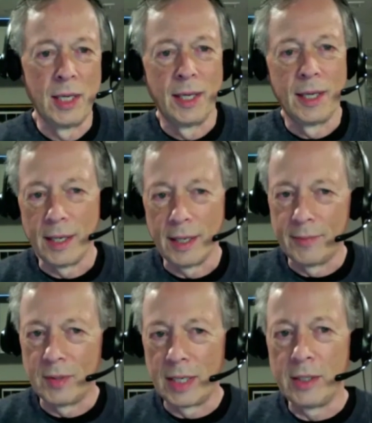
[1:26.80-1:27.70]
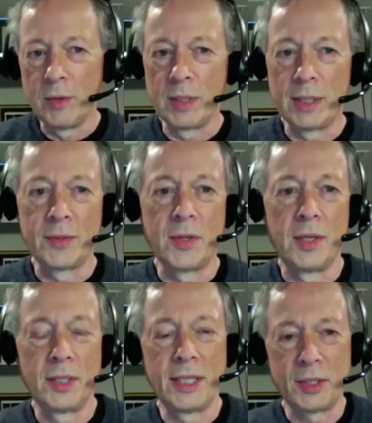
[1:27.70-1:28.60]
uh, I know a little
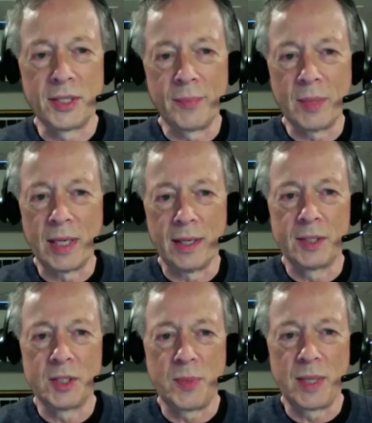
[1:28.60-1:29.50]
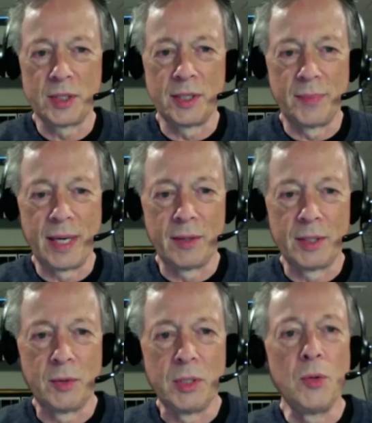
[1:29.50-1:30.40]
little something special about
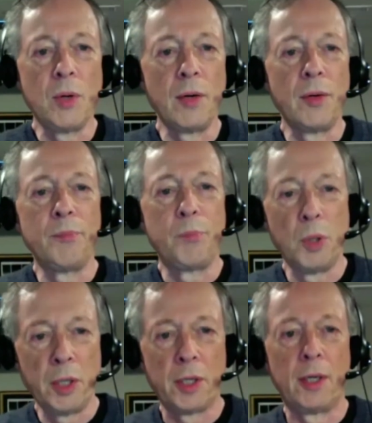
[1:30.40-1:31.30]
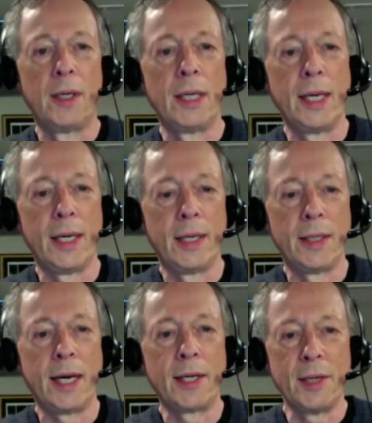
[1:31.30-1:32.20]
you. You are a birder, and
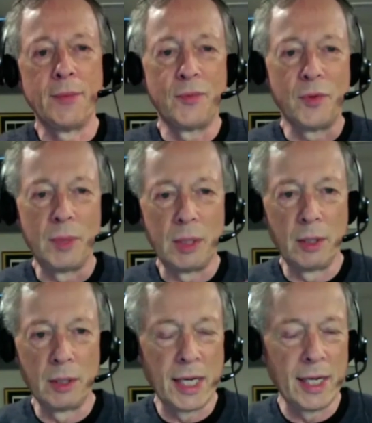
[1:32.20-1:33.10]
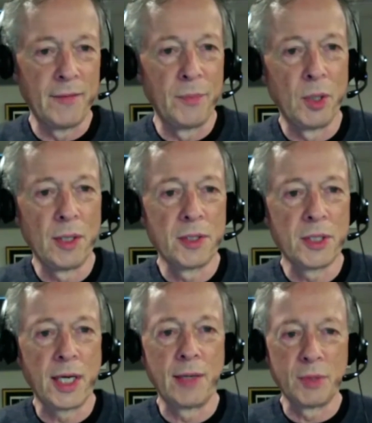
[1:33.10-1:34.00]
I come from a long line of birders.
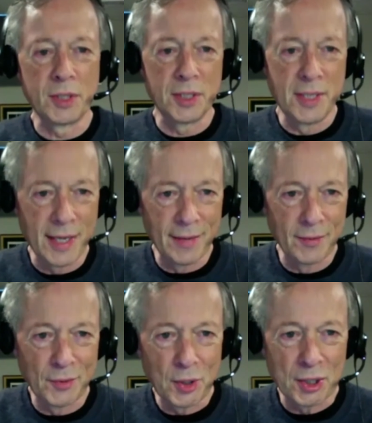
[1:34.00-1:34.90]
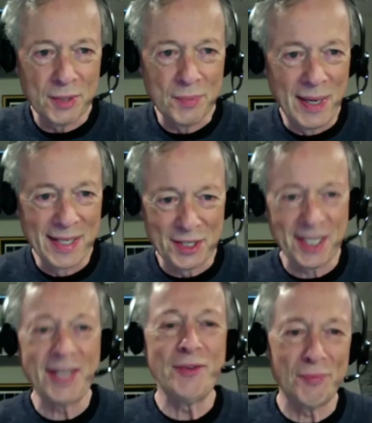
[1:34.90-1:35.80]
I was never very good
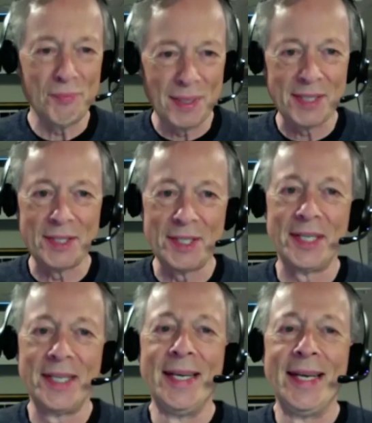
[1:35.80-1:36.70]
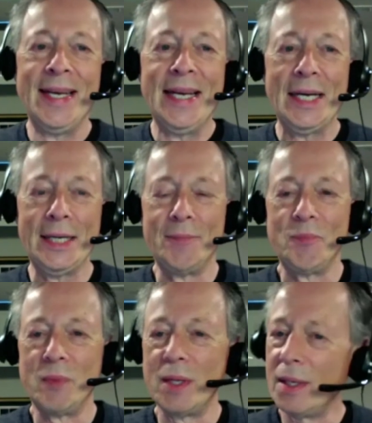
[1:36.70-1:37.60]
myself, but uh,
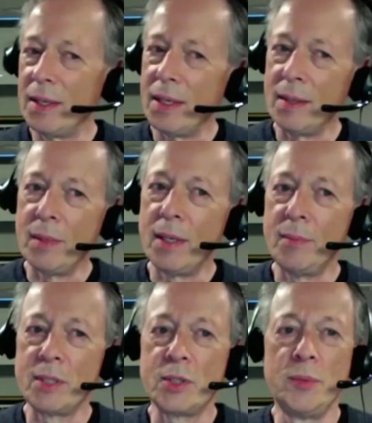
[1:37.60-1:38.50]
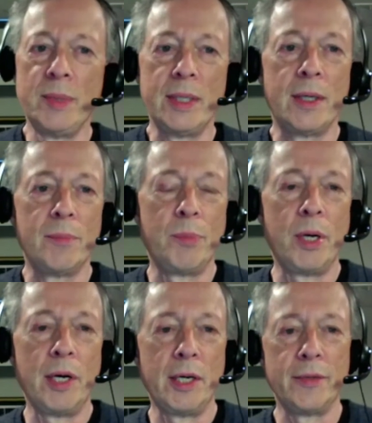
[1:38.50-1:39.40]
um, I'm, I'm assuming that
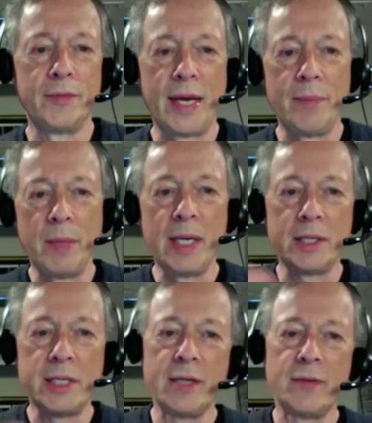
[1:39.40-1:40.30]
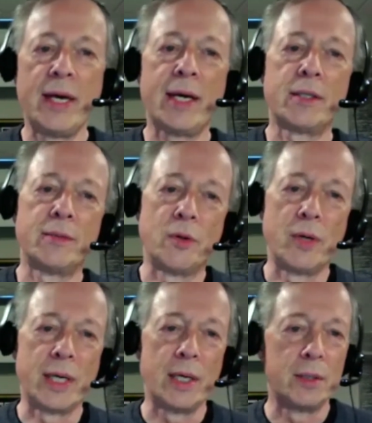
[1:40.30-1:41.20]
part of that meditative act of
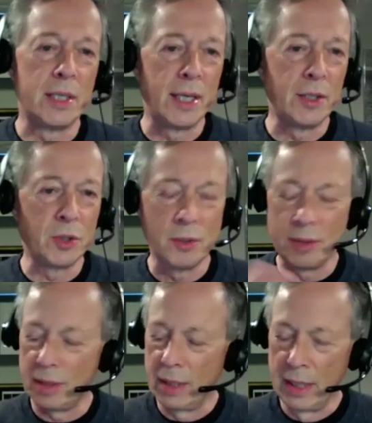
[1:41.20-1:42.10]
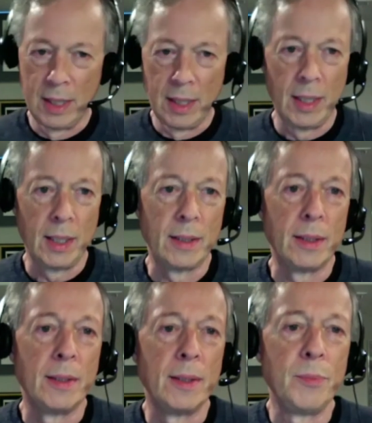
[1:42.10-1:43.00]
going out into nature and and
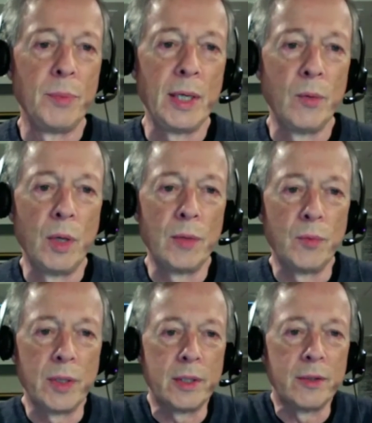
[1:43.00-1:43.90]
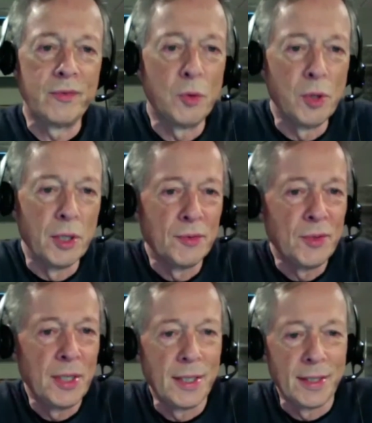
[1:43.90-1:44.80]
being one with the flora and
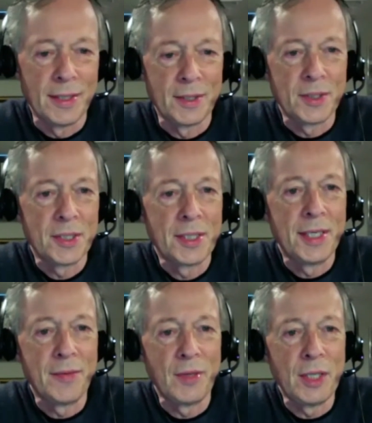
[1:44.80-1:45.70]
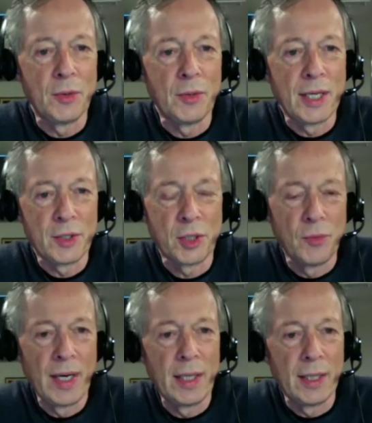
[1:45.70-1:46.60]
fauna is giving you that
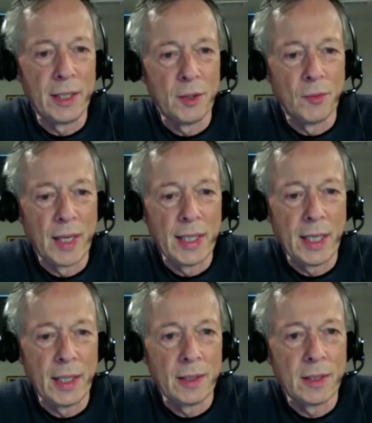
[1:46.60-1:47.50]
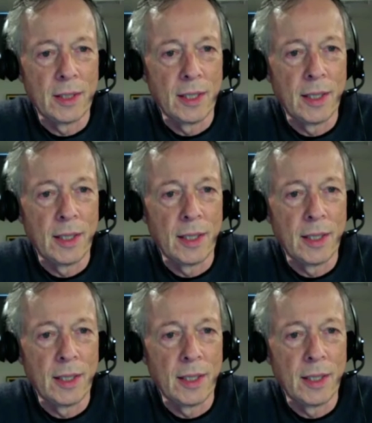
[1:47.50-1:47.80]
serenity you're radiating today